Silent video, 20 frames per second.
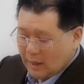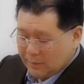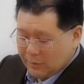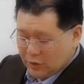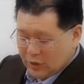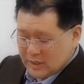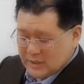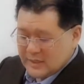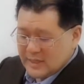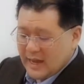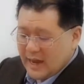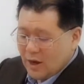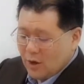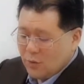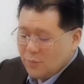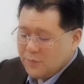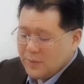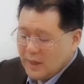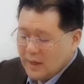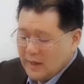because
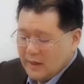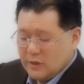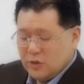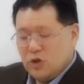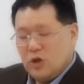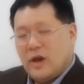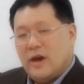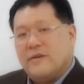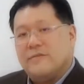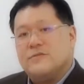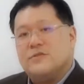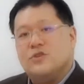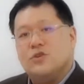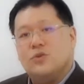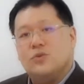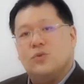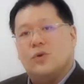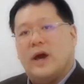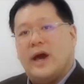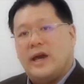now you have
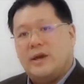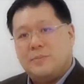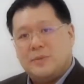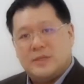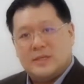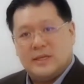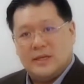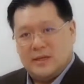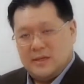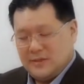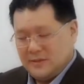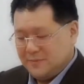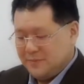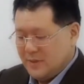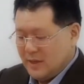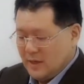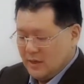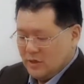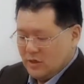2 apices.